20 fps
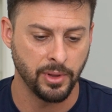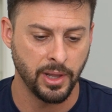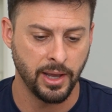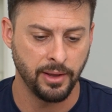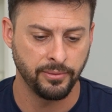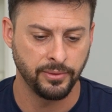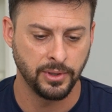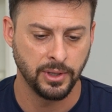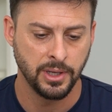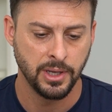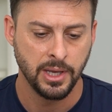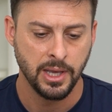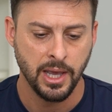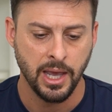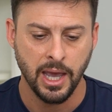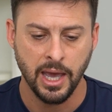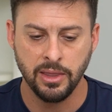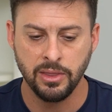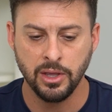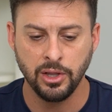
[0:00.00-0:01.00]
left,
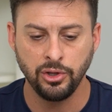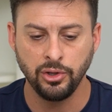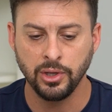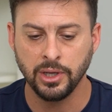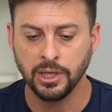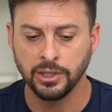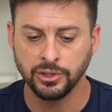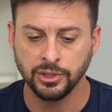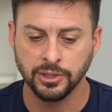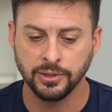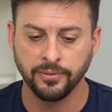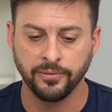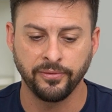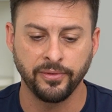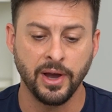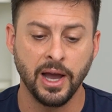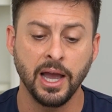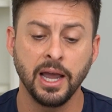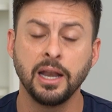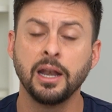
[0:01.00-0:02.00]
and then you can just
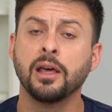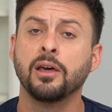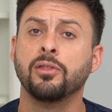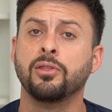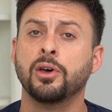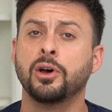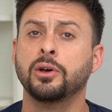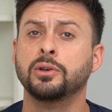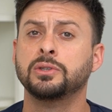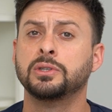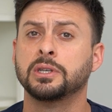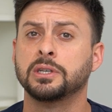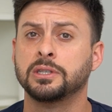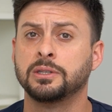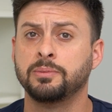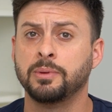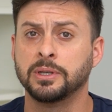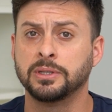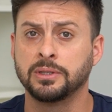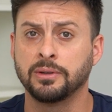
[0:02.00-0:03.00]
find those
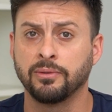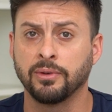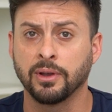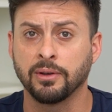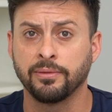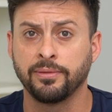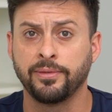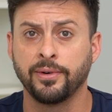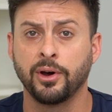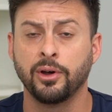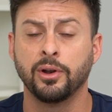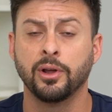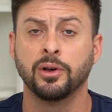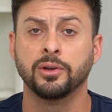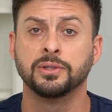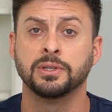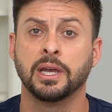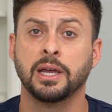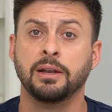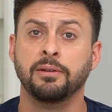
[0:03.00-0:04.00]
specific
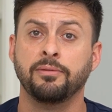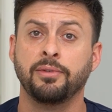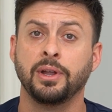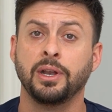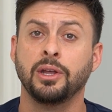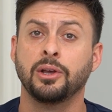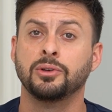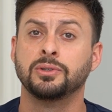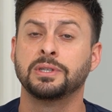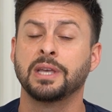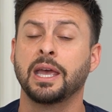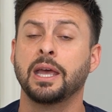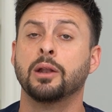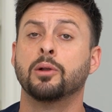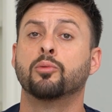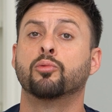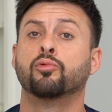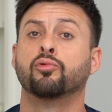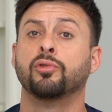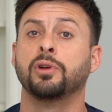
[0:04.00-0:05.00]
photos and videos
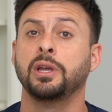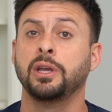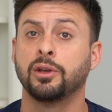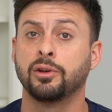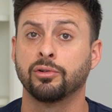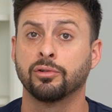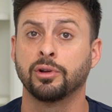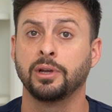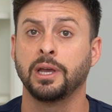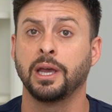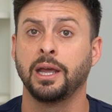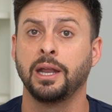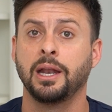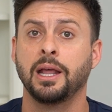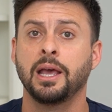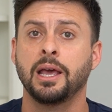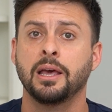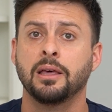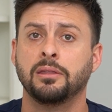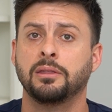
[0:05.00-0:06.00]
and
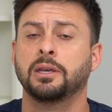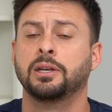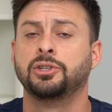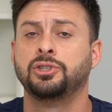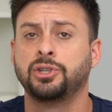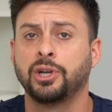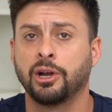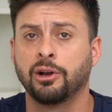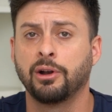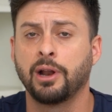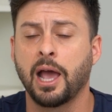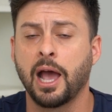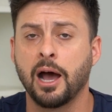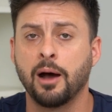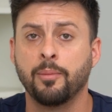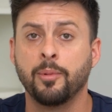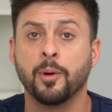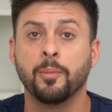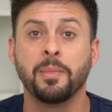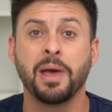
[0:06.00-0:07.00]
recreate the shared
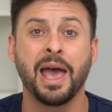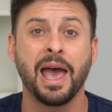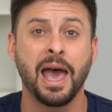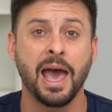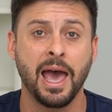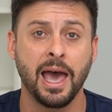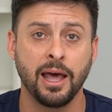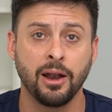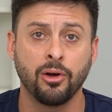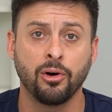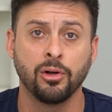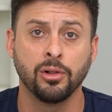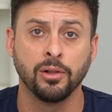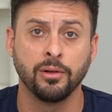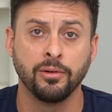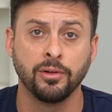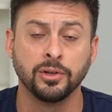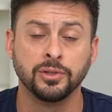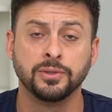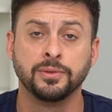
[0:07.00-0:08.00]
album, add all
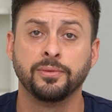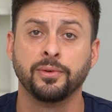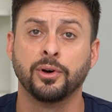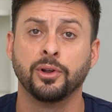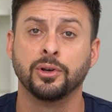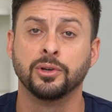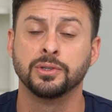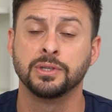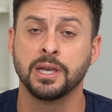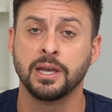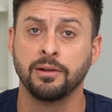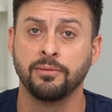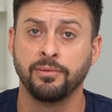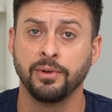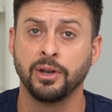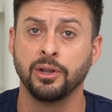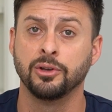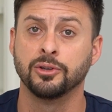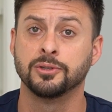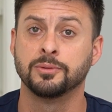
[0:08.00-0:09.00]
of those photos and
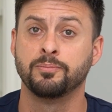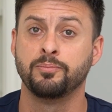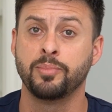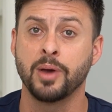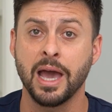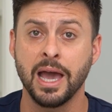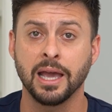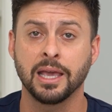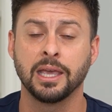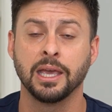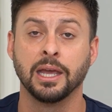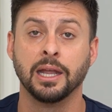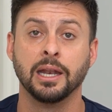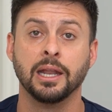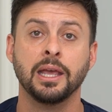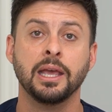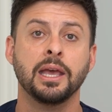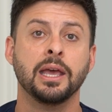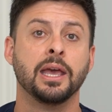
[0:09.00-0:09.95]
videos back in,